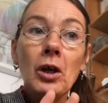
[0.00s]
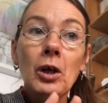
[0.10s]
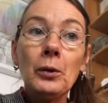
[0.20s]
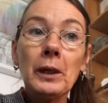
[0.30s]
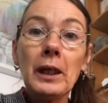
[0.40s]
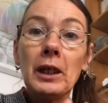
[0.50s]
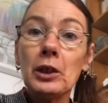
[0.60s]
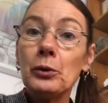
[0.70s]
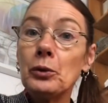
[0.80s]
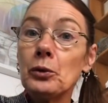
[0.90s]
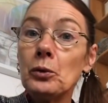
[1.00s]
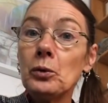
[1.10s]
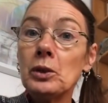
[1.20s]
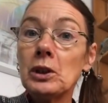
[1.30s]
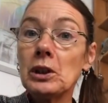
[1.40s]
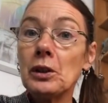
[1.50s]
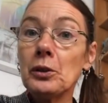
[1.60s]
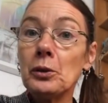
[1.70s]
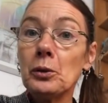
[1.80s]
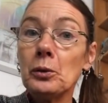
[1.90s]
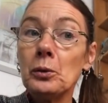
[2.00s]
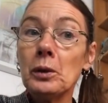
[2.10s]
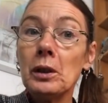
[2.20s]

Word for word: Okay, you can also